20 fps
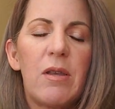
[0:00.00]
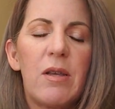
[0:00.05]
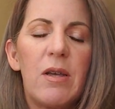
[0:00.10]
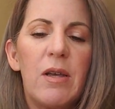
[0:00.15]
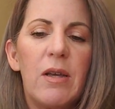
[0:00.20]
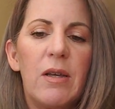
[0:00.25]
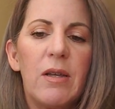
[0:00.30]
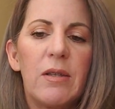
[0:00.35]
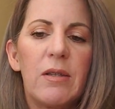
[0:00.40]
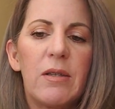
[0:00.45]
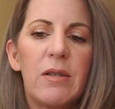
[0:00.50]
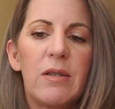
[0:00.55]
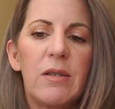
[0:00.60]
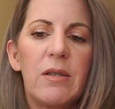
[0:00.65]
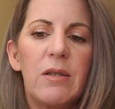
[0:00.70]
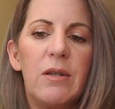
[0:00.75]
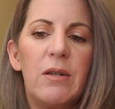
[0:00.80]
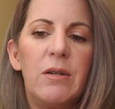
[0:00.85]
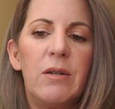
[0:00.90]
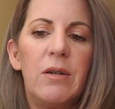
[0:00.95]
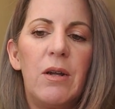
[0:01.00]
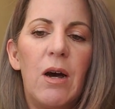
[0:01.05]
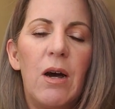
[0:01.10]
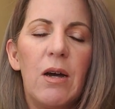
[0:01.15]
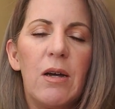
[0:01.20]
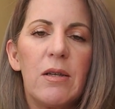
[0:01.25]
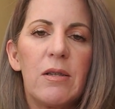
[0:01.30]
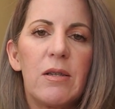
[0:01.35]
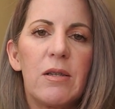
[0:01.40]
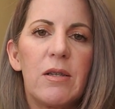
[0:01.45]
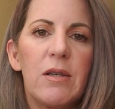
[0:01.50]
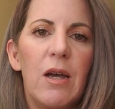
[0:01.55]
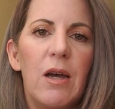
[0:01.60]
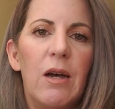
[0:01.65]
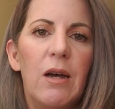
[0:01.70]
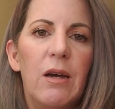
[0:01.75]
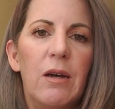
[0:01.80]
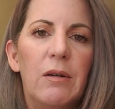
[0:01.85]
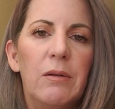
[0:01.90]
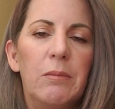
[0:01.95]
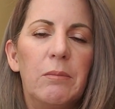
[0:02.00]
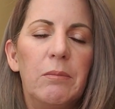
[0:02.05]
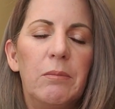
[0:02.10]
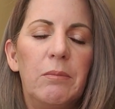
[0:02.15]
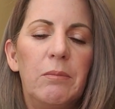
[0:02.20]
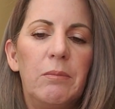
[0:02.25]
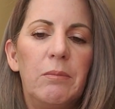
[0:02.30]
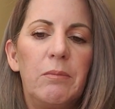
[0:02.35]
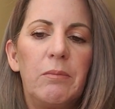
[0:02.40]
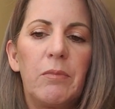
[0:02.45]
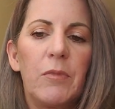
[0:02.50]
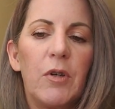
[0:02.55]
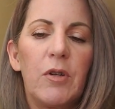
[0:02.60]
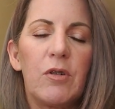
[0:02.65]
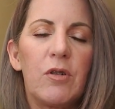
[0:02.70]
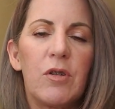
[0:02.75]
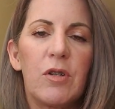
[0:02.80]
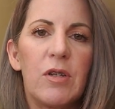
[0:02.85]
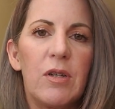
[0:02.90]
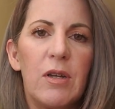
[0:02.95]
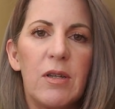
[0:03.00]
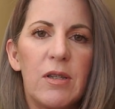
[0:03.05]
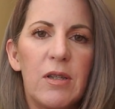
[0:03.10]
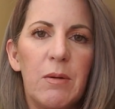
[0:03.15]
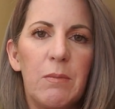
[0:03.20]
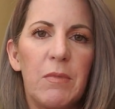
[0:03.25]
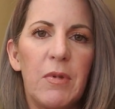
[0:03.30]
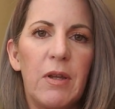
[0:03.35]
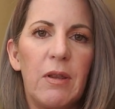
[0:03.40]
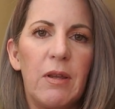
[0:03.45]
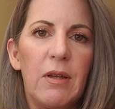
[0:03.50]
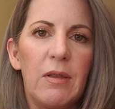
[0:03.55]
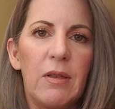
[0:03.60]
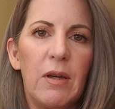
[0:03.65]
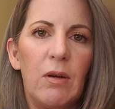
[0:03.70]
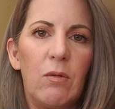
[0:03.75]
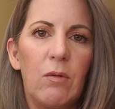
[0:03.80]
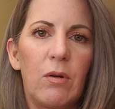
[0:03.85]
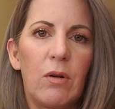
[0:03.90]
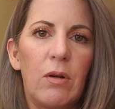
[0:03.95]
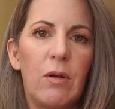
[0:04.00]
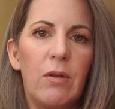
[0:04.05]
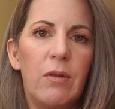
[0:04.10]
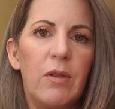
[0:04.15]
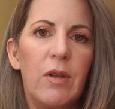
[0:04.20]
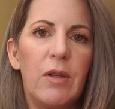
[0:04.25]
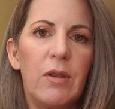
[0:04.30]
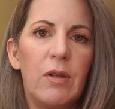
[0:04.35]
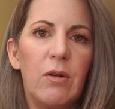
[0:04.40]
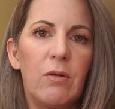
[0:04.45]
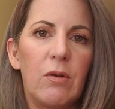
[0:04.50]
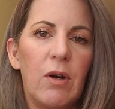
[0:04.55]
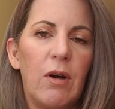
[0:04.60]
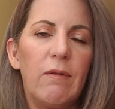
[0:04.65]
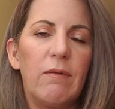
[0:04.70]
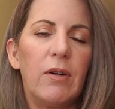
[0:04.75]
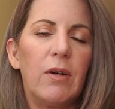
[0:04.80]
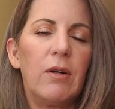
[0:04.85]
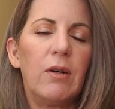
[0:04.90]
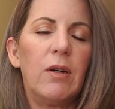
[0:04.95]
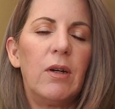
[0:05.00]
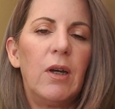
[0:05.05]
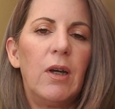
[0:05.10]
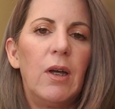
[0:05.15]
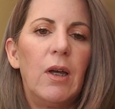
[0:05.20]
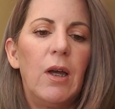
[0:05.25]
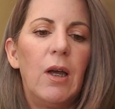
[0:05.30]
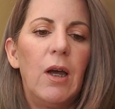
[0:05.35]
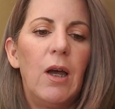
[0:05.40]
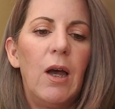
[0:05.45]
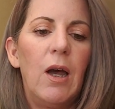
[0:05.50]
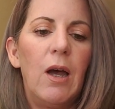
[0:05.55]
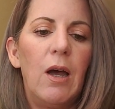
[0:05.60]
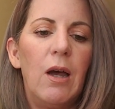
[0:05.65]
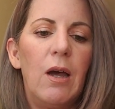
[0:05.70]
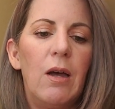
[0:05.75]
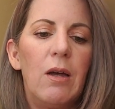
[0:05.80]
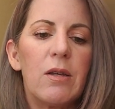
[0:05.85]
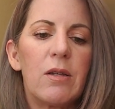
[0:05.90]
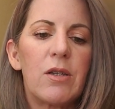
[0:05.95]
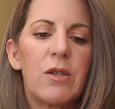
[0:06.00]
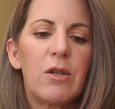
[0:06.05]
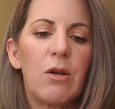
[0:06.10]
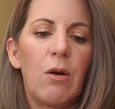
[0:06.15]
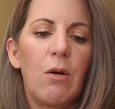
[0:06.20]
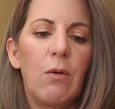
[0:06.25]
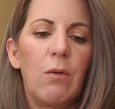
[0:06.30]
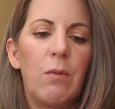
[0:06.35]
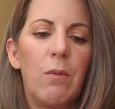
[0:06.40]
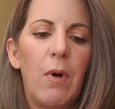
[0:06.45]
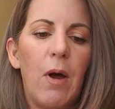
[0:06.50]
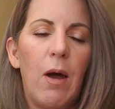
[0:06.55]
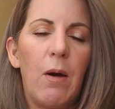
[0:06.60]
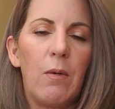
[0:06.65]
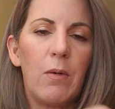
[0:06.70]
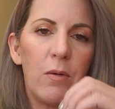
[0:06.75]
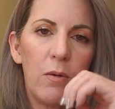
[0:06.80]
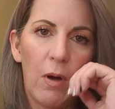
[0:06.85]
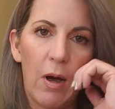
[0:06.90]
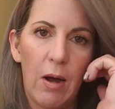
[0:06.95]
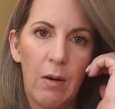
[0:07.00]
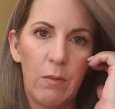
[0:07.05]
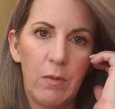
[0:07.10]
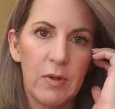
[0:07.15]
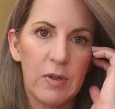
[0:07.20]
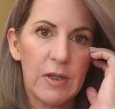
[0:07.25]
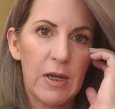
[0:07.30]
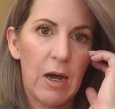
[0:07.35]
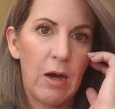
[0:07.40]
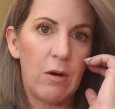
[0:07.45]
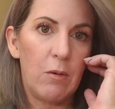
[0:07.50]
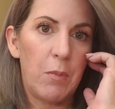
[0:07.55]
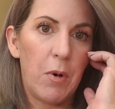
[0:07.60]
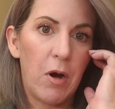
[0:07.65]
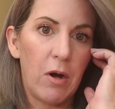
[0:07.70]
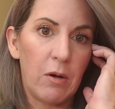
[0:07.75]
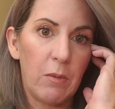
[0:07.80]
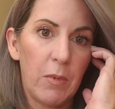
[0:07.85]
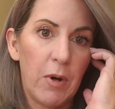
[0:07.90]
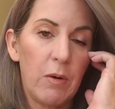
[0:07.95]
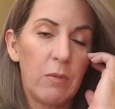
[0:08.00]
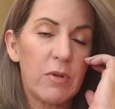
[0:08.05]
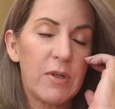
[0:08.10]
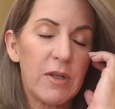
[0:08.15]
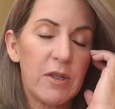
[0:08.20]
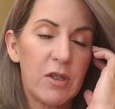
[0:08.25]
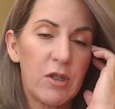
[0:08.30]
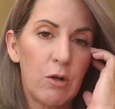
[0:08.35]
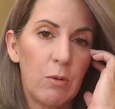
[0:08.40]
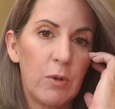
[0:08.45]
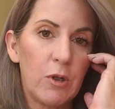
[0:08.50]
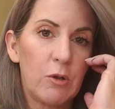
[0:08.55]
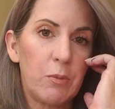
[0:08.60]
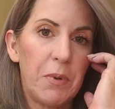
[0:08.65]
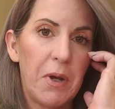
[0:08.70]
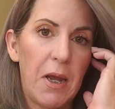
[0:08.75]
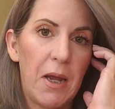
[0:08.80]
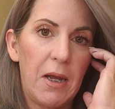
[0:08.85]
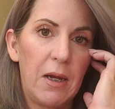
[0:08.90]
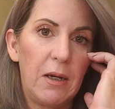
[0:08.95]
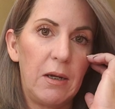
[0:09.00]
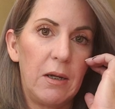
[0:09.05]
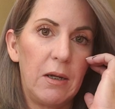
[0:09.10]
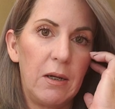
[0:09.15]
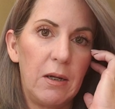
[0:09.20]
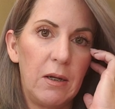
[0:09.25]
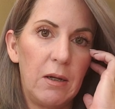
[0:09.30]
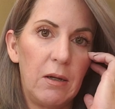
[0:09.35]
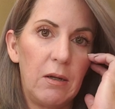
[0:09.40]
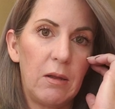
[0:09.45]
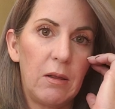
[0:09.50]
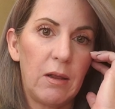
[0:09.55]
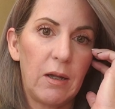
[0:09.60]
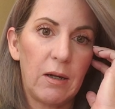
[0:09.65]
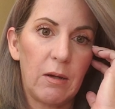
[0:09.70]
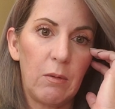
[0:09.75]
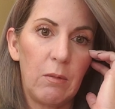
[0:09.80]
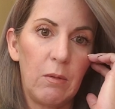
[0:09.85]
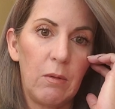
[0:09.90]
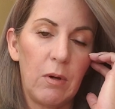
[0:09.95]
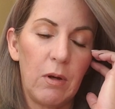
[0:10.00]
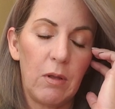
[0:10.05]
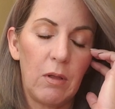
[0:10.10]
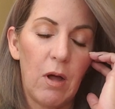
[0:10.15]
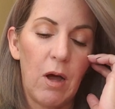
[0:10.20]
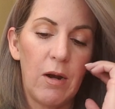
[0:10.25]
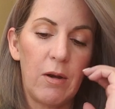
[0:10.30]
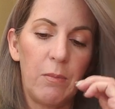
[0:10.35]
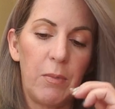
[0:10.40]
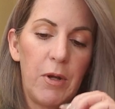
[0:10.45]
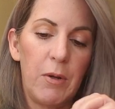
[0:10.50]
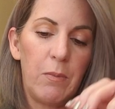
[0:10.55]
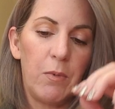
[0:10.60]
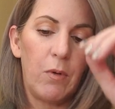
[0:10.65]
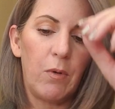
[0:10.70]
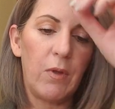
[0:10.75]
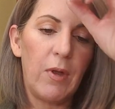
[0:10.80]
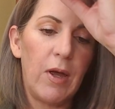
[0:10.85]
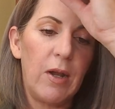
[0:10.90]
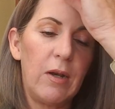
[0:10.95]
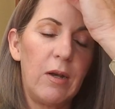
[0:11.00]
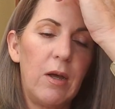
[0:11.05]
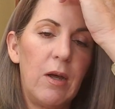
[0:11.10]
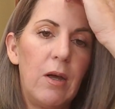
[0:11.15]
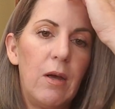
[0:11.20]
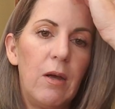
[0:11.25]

It's not it's just not something that they'll cover. So I was out of pocket, but I was in so much pain, like a lot of people, that